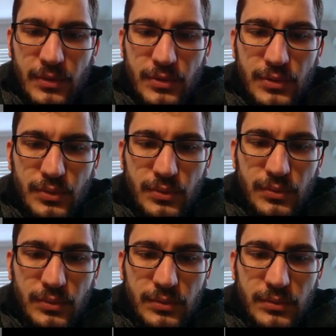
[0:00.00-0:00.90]

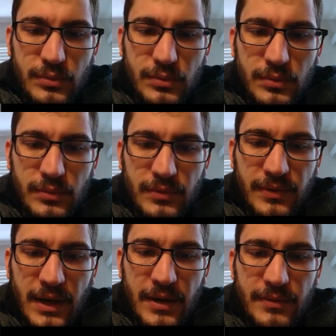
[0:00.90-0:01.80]
2,
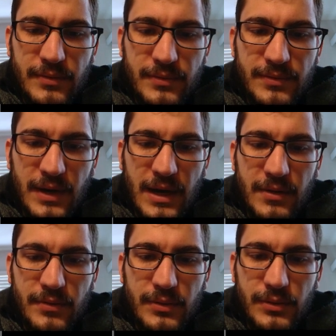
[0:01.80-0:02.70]
5, 5,